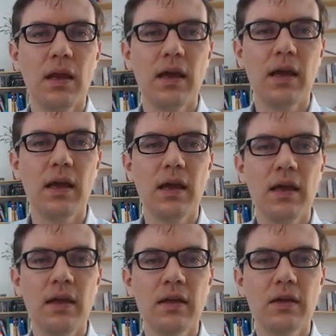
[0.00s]

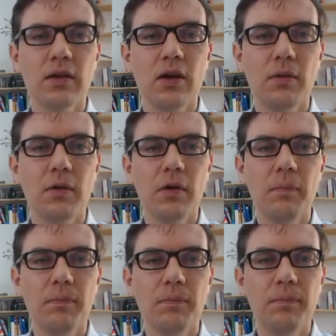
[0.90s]
And
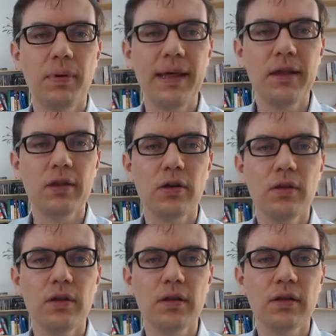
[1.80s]
placed on
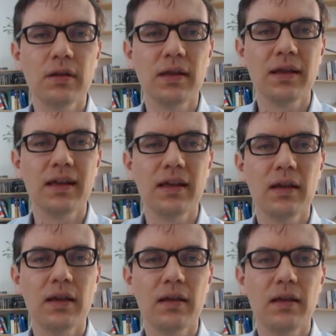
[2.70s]
this
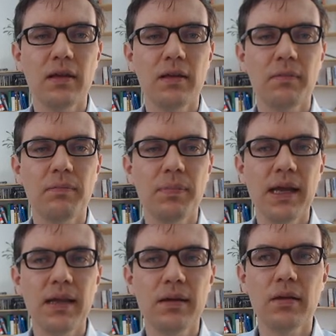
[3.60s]

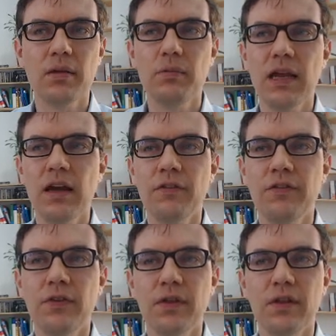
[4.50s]
pallets, we have
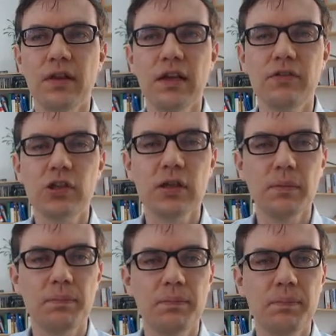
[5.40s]
several
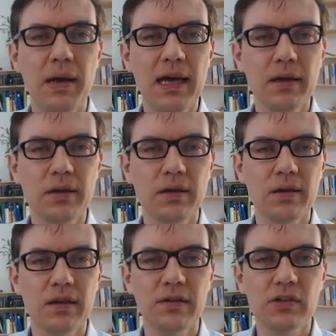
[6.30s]
packs,
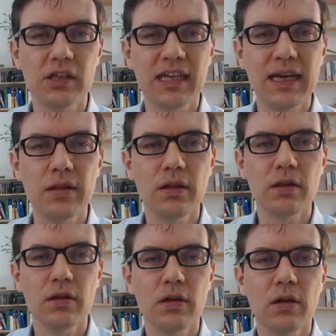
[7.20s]
several cases
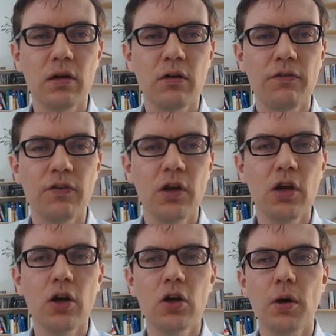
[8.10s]
of
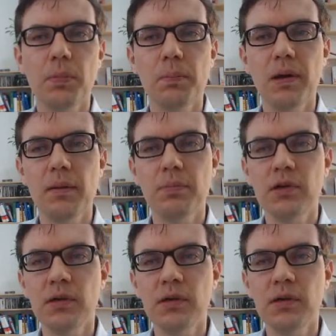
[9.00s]
copy paper.